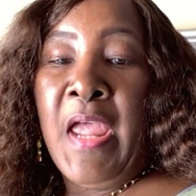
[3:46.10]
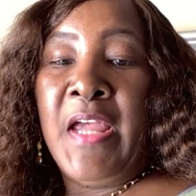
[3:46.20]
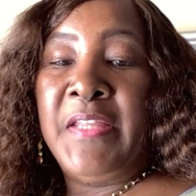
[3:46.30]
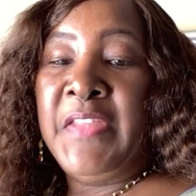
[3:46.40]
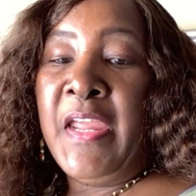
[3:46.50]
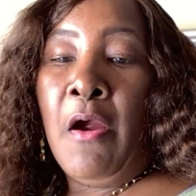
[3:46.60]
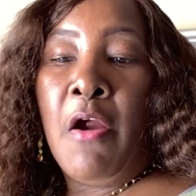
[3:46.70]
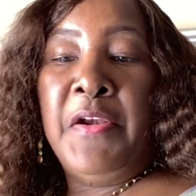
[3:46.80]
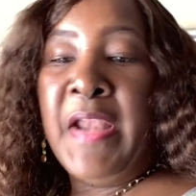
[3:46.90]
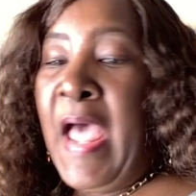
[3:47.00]
They are
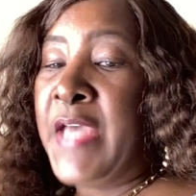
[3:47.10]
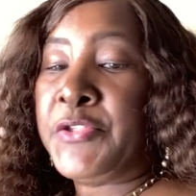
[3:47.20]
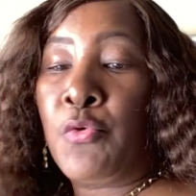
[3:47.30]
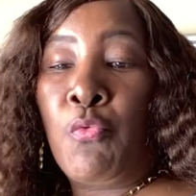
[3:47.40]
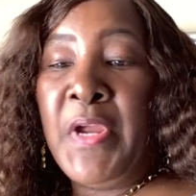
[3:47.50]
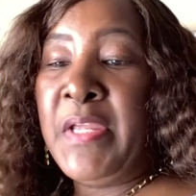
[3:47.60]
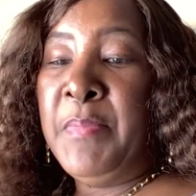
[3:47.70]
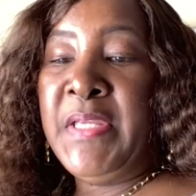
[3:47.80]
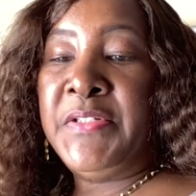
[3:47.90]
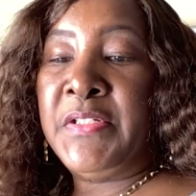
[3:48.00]
not
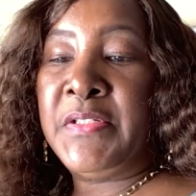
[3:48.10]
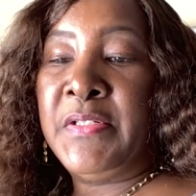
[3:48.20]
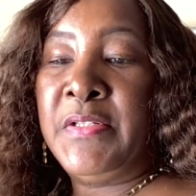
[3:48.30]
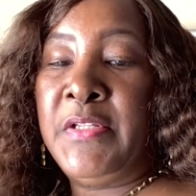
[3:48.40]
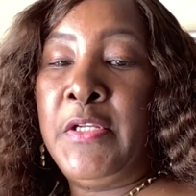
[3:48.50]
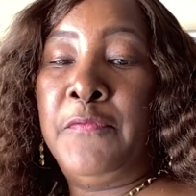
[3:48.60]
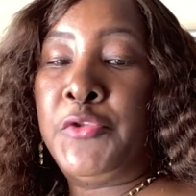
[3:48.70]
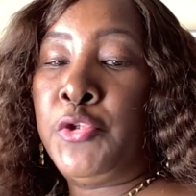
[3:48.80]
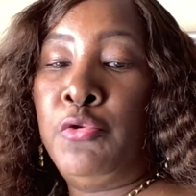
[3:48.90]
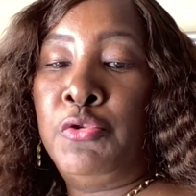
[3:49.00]
recommended if
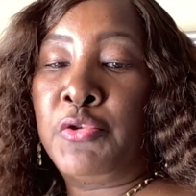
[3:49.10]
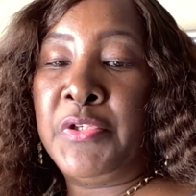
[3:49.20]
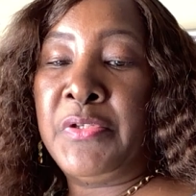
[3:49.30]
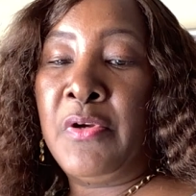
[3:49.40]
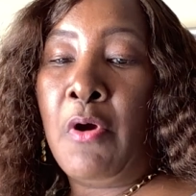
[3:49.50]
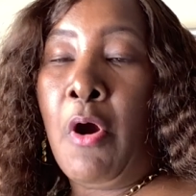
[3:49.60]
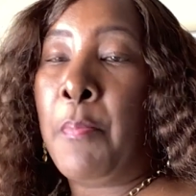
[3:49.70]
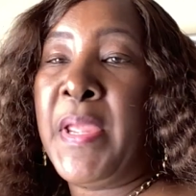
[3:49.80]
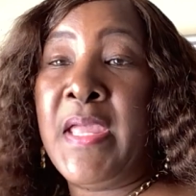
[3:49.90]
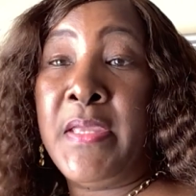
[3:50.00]
children or
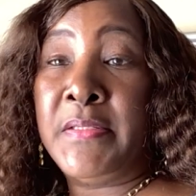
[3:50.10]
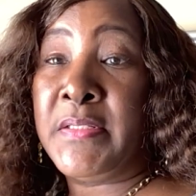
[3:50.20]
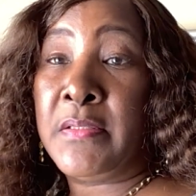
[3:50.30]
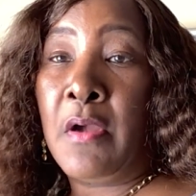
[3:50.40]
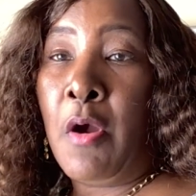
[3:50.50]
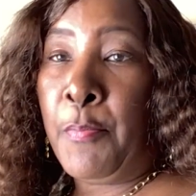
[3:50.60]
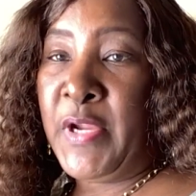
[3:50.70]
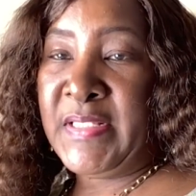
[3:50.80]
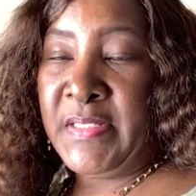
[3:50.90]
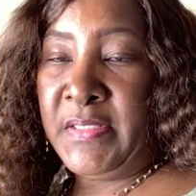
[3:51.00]
pets are
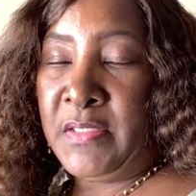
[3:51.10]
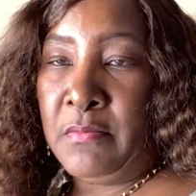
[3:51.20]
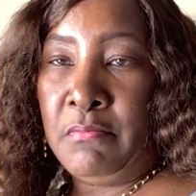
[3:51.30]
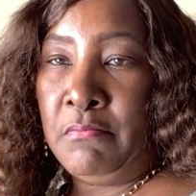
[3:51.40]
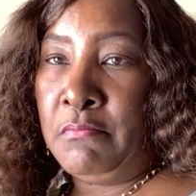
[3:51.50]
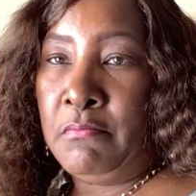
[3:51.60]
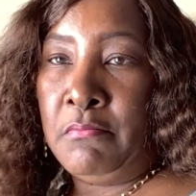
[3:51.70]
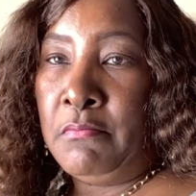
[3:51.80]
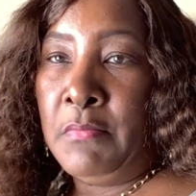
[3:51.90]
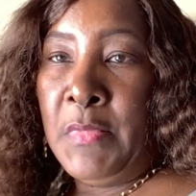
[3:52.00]
present.
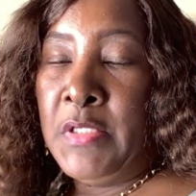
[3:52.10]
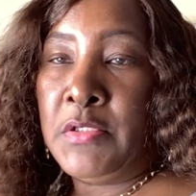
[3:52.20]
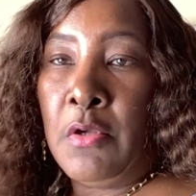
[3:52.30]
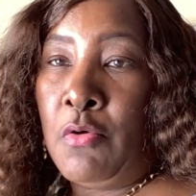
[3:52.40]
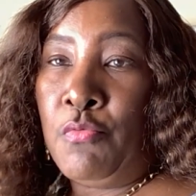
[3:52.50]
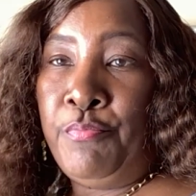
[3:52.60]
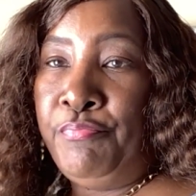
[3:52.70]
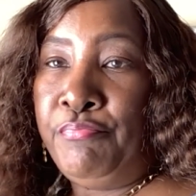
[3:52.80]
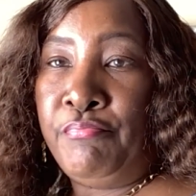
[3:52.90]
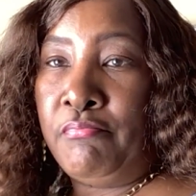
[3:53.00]
So
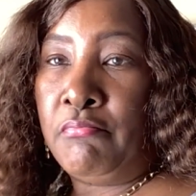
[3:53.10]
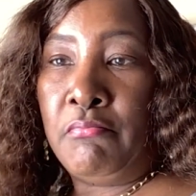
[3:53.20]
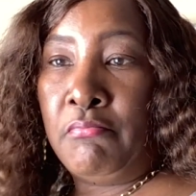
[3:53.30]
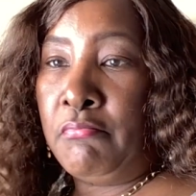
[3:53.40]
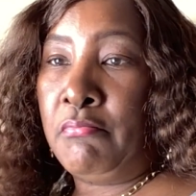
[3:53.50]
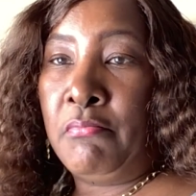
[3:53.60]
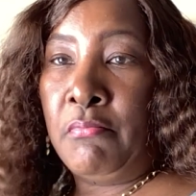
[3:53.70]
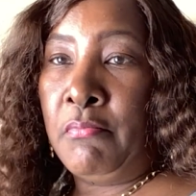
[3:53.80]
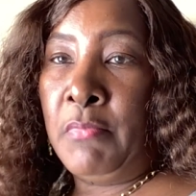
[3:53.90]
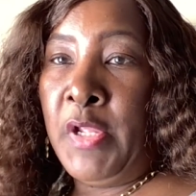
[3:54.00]

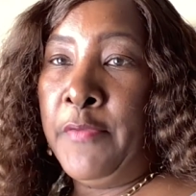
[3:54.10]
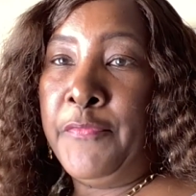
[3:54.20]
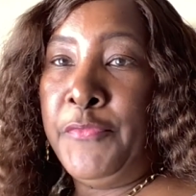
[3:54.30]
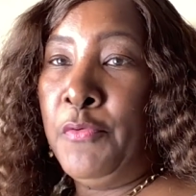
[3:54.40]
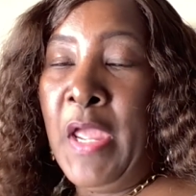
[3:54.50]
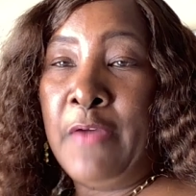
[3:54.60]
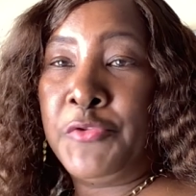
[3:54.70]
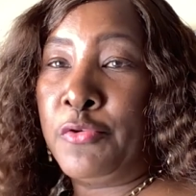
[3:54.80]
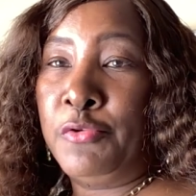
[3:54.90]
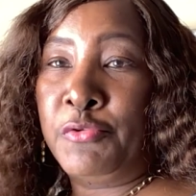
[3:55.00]
if you have
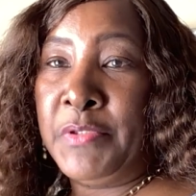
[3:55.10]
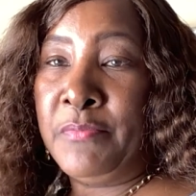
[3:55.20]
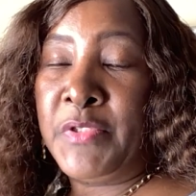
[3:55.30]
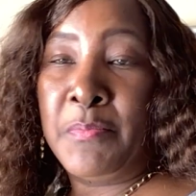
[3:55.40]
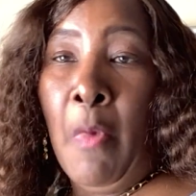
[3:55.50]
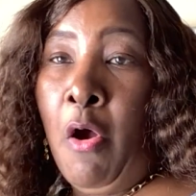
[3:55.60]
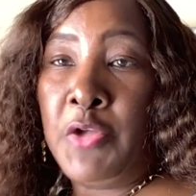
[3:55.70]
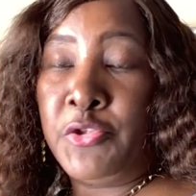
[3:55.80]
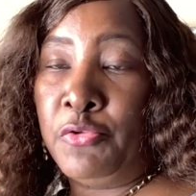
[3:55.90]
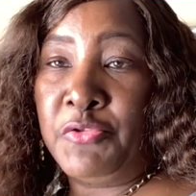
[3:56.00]
children, small
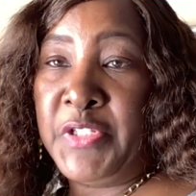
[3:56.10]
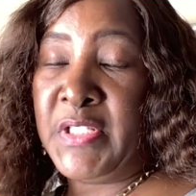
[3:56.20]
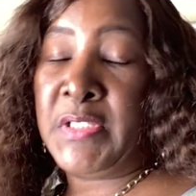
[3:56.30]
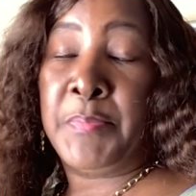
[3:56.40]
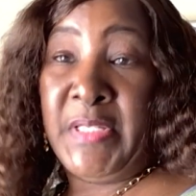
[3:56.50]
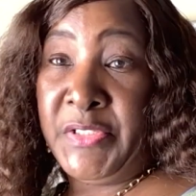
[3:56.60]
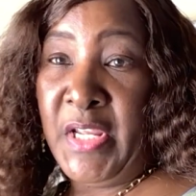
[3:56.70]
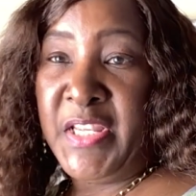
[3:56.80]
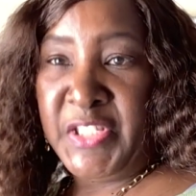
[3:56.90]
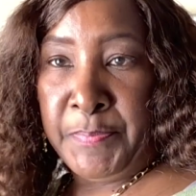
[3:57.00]
children
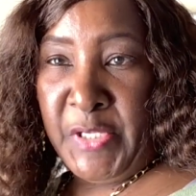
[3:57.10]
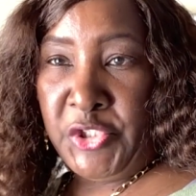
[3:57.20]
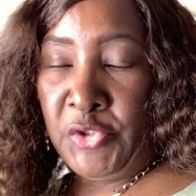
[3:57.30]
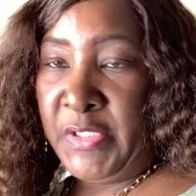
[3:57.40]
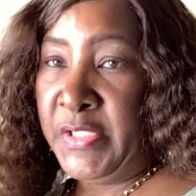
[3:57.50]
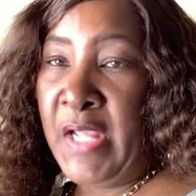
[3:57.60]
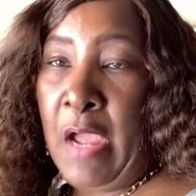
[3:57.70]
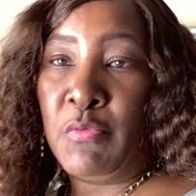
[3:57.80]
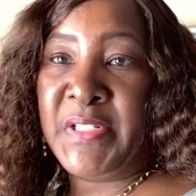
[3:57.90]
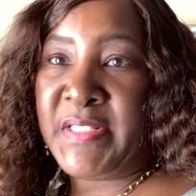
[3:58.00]
especially, I
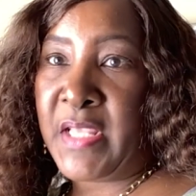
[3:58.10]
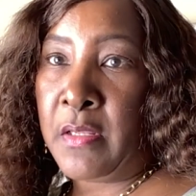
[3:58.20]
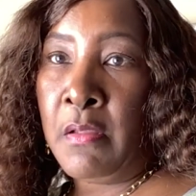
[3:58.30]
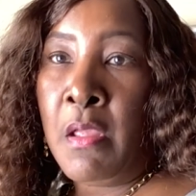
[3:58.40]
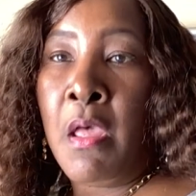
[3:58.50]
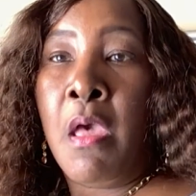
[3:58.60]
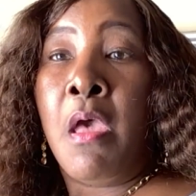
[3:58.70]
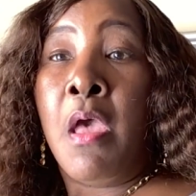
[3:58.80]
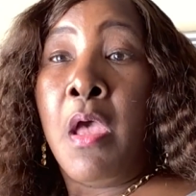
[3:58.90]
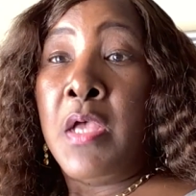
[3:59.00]
would say,
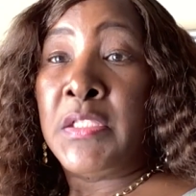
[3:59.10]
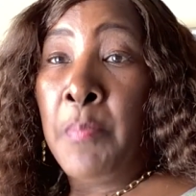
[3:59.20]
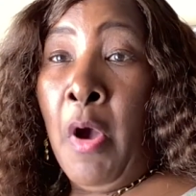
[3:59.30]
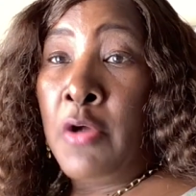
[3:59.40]
small